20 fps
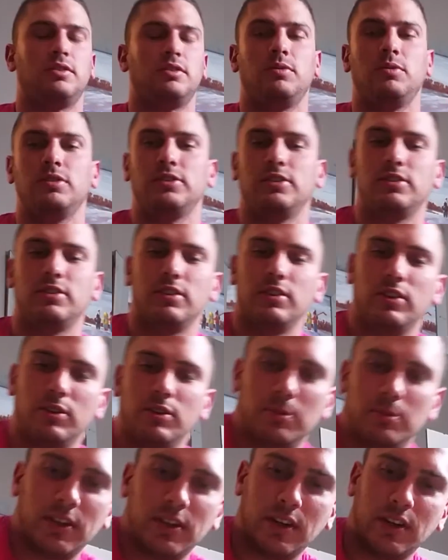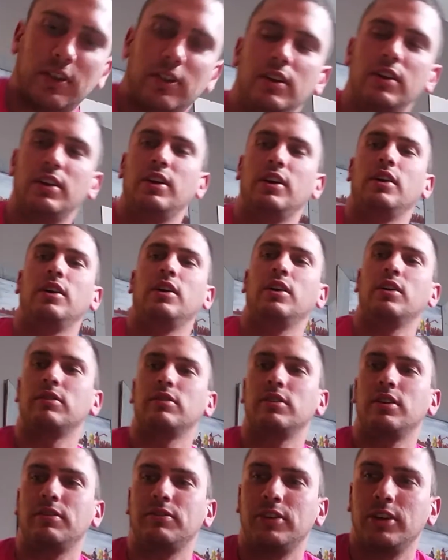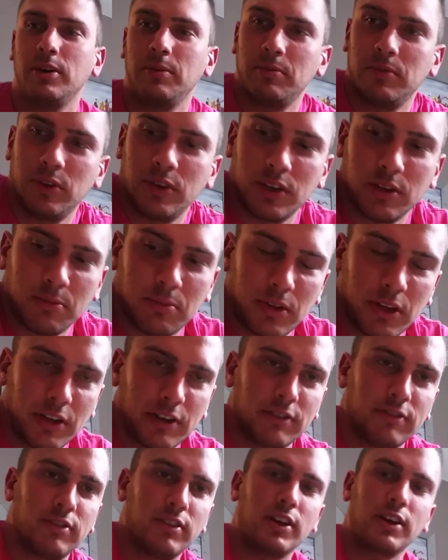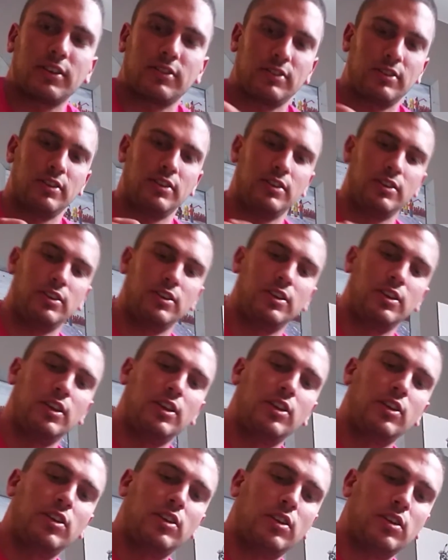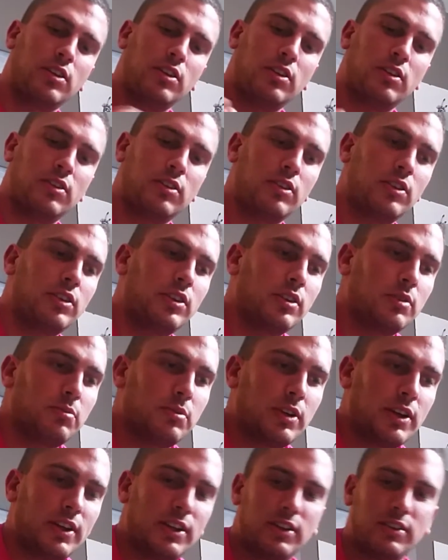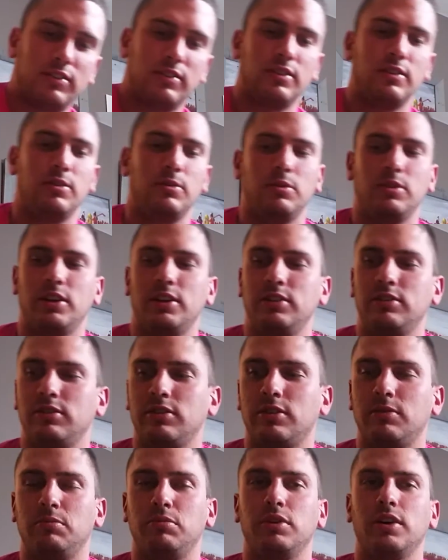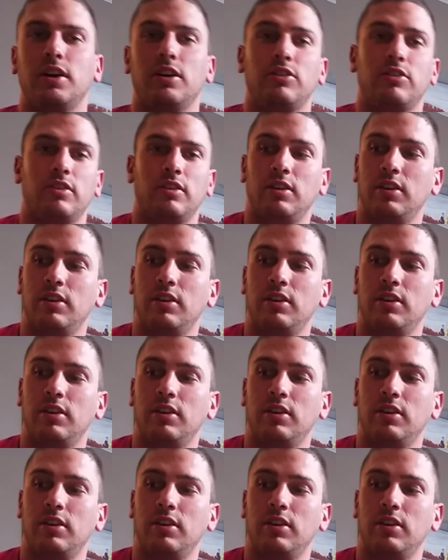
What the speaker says: Once it's a little bit roughed up, you can apply your flux. You can apply this with any sort of brush.